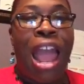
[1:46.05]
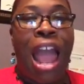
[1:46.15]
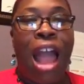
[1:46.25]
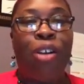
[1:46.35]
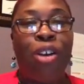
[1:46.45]

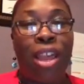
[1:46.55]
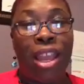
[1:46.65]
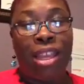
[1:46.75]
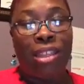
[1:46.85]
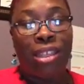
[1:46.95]
I'll go ahead
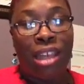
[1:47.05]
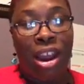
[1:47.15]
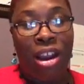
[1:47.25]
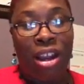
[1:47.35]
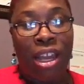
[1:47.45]
and get
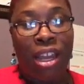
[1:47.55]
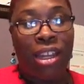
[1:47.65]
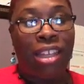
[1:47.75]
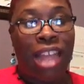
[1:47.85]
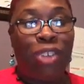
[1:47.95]
started.
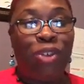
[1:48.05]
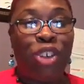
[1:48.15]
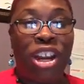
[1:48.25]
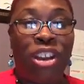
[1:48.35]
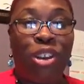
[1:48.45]
Thanks for
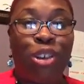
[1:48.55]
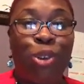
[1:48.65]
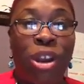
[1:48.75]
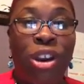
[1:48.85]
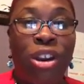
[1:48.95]
sharing on
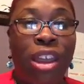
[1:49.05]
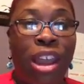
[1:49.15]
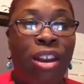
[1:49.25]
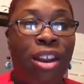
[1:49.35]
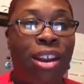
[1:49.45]
Twitter,
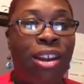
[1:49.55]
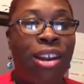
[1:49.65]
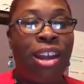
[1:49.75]
Karen.